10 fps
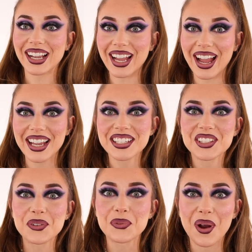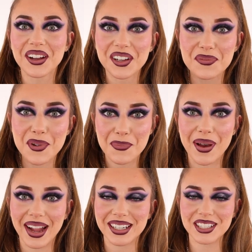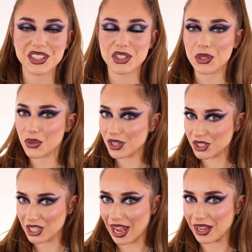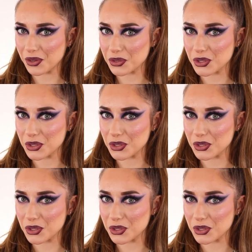Hi guys, welcome back to the channel.